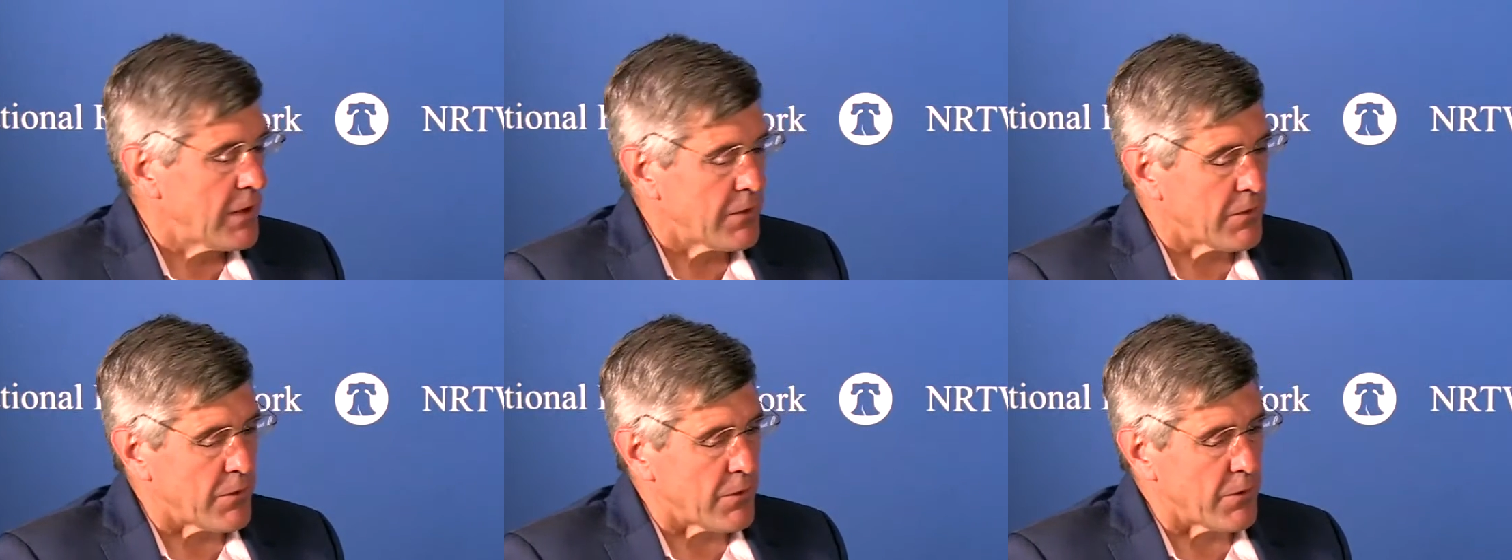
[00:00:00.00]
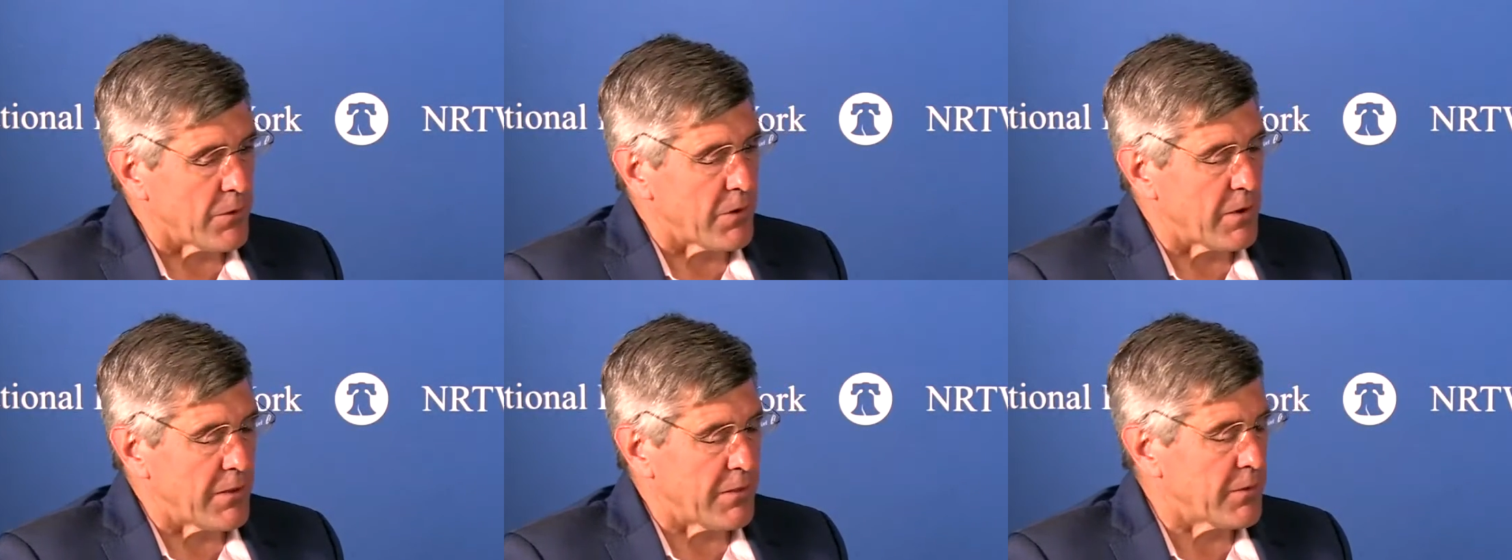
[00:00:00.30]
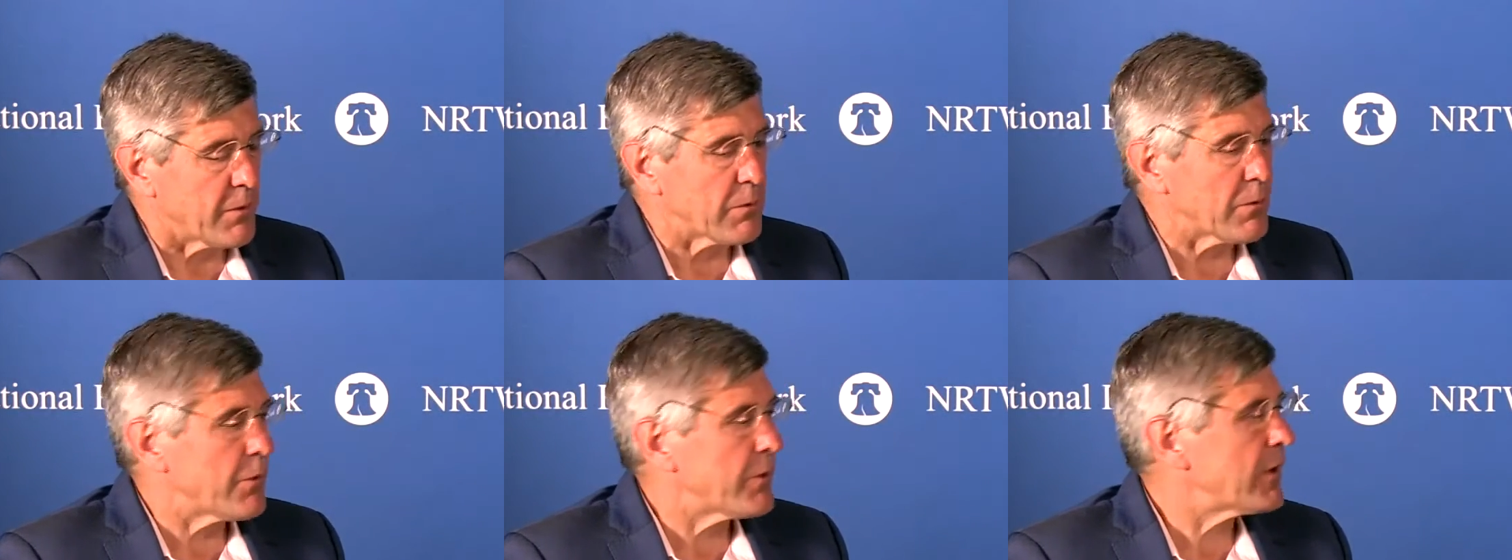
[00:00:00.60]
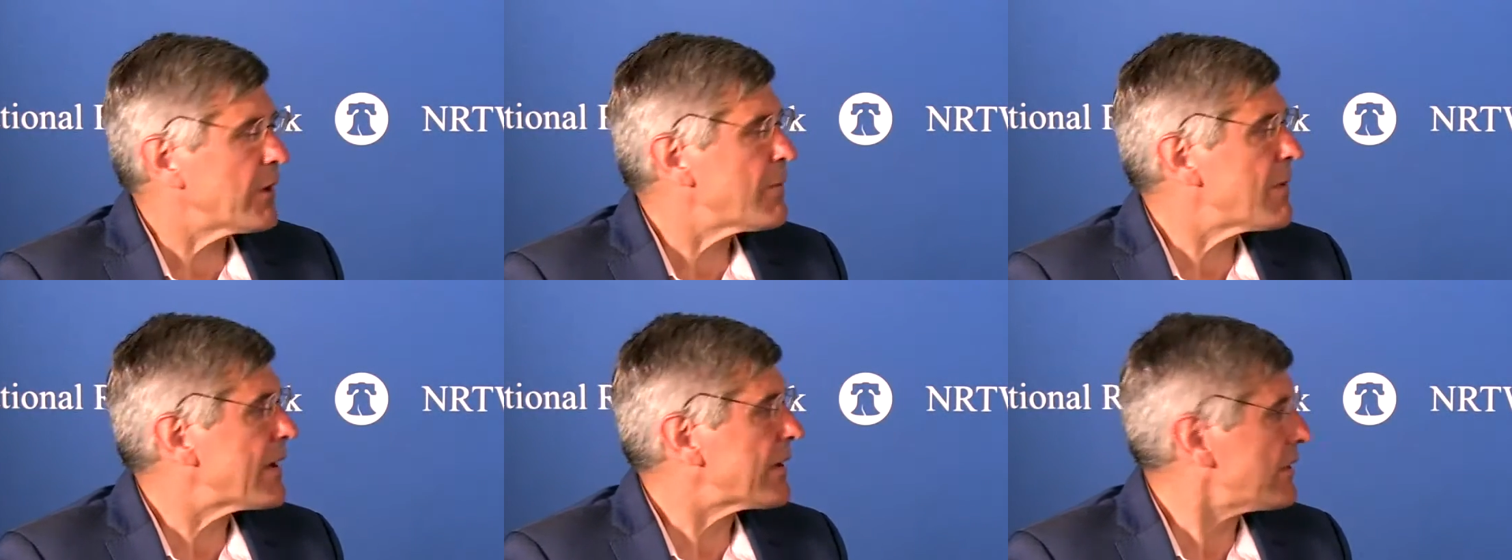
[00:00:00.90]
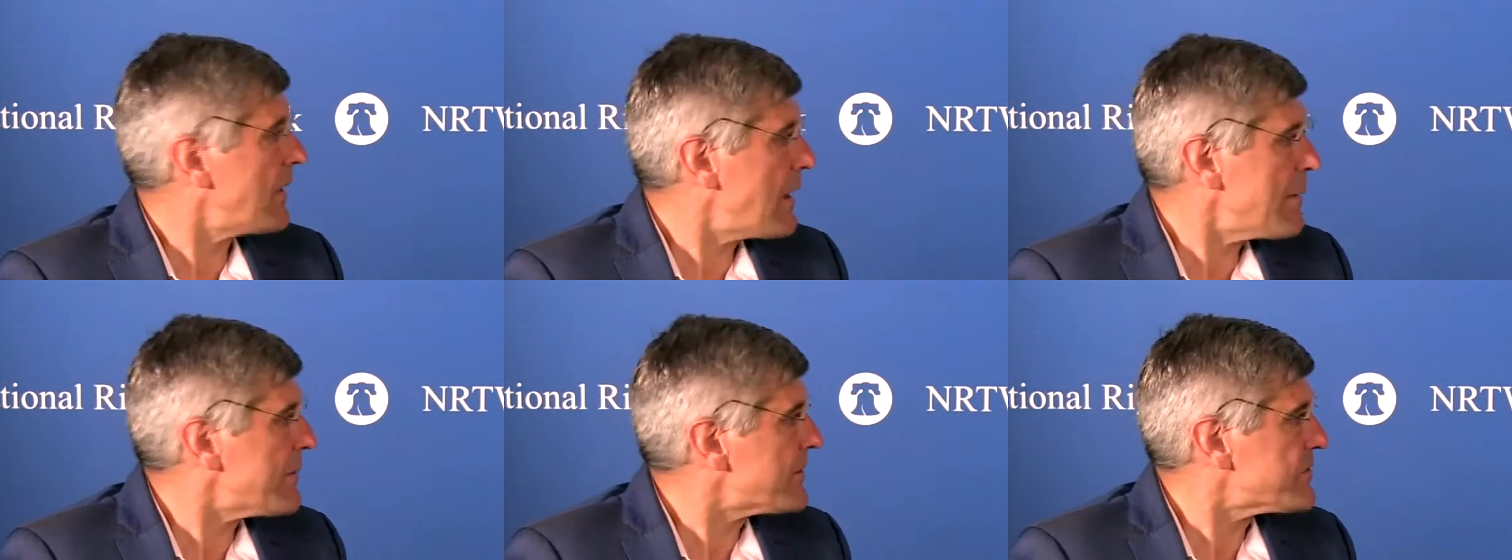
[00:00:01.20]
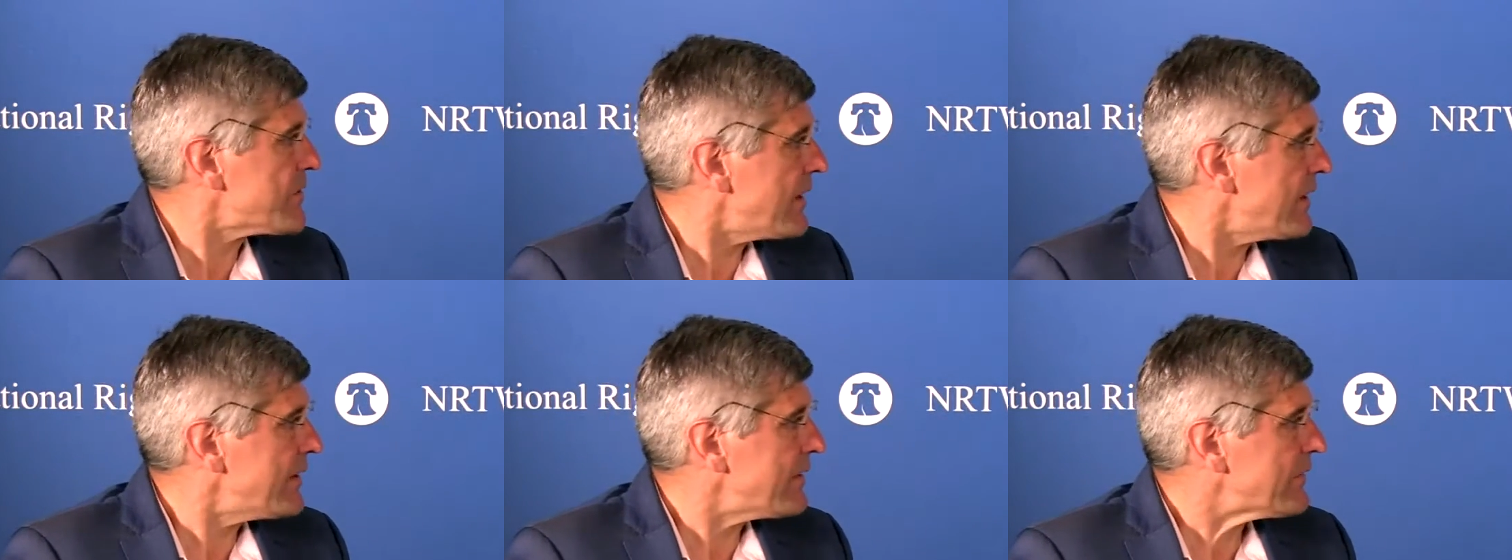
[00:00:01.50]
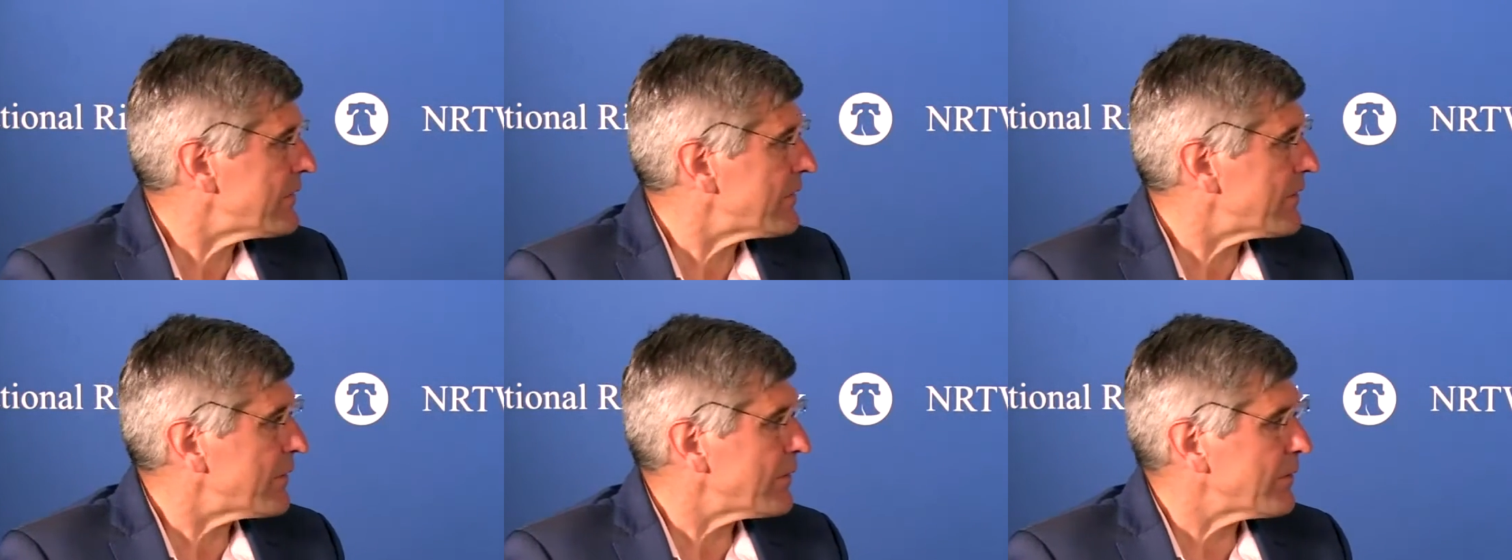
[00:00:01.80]
they're learning about climate
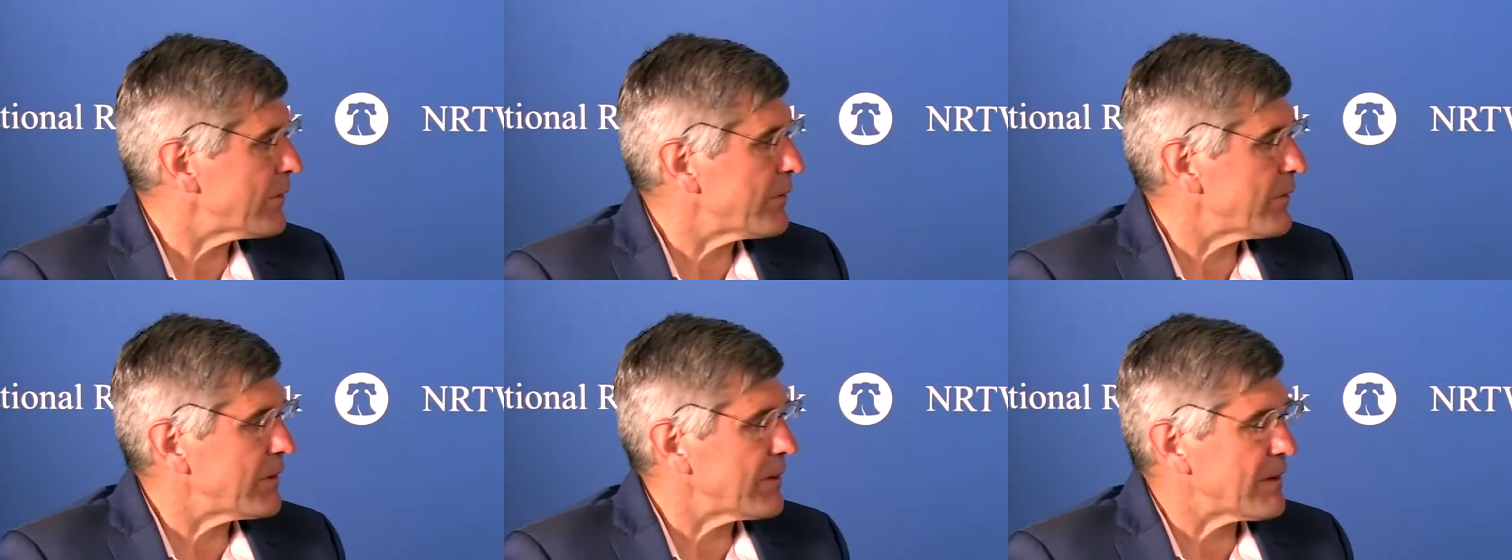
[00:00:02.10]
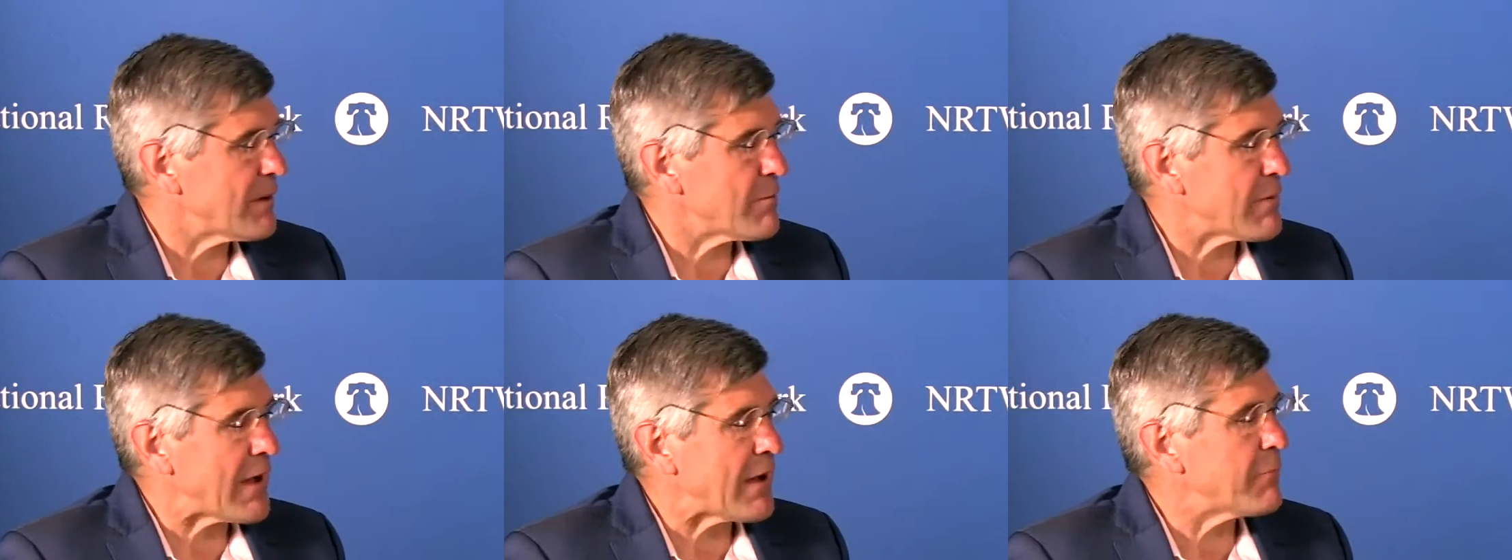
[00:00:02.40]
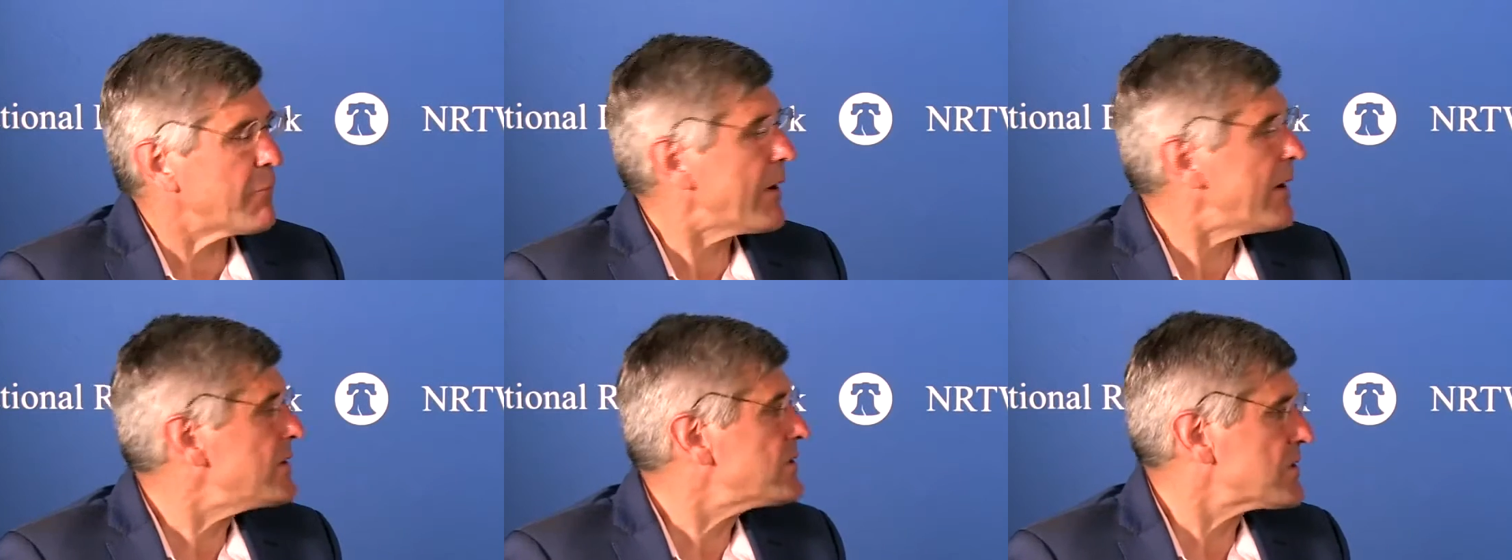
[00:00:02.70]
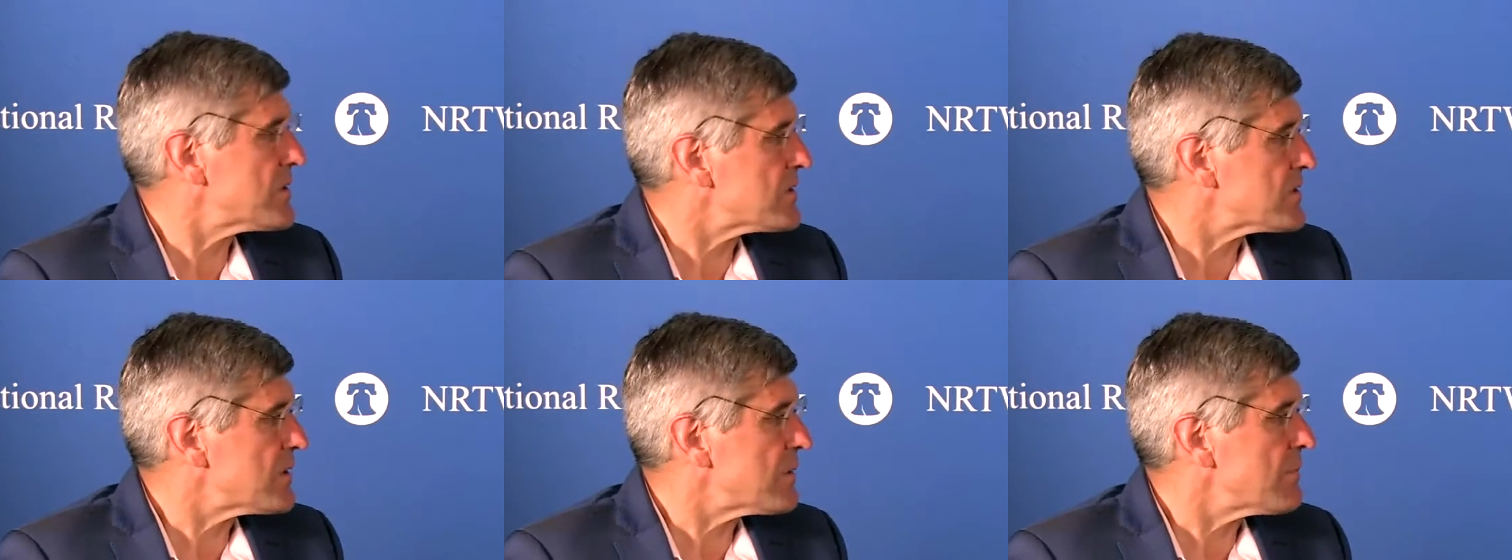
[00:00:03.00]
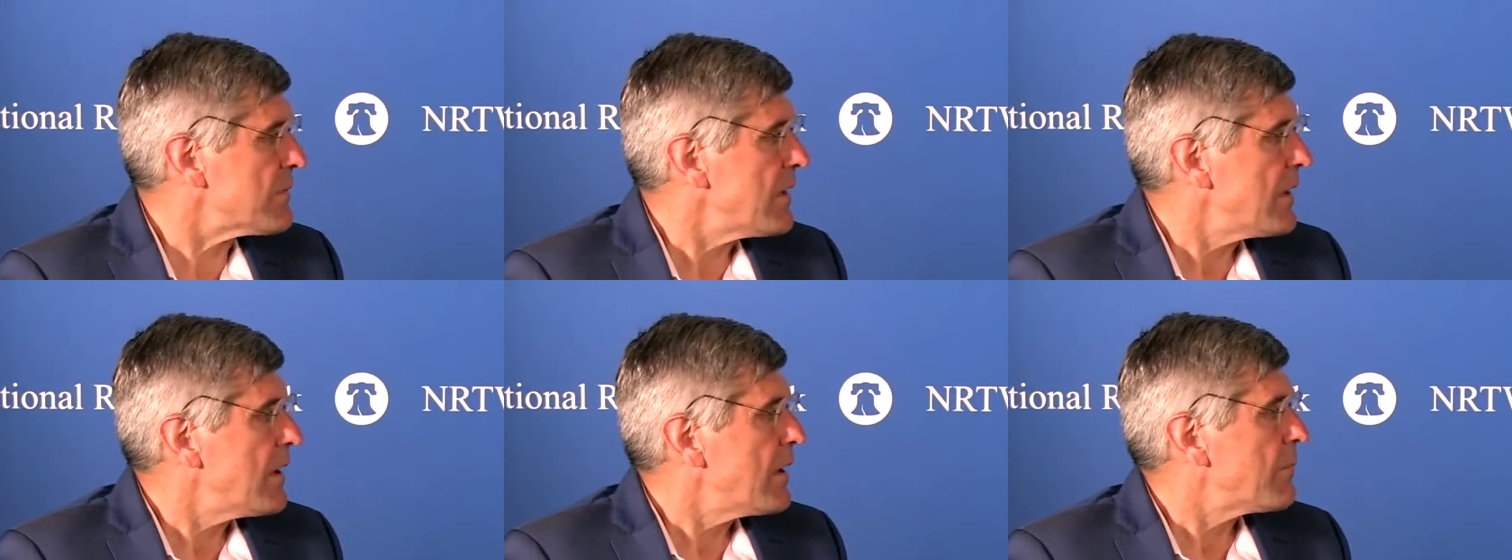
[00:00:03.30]
change, they're learning about racism,